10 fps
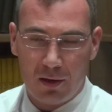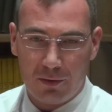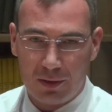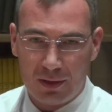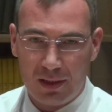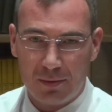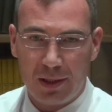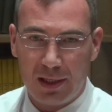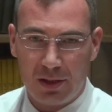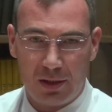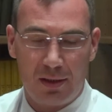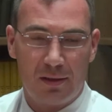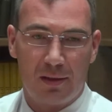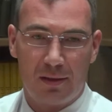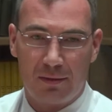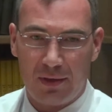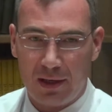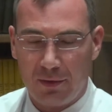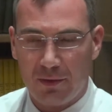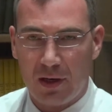For these patients, it's
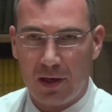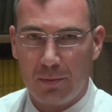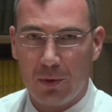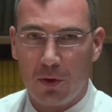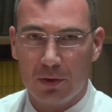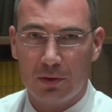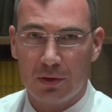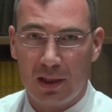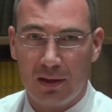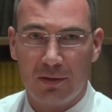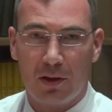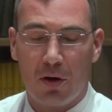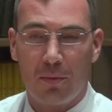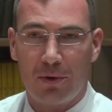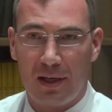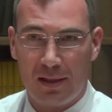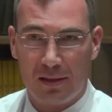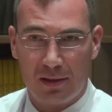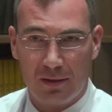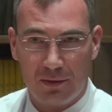very important to have a
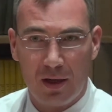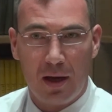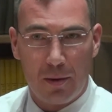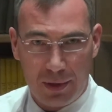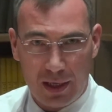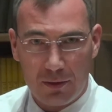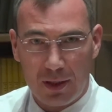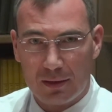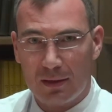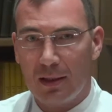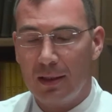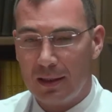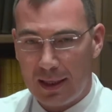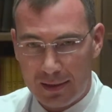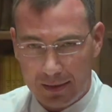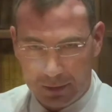comprehensive pan-retinal laser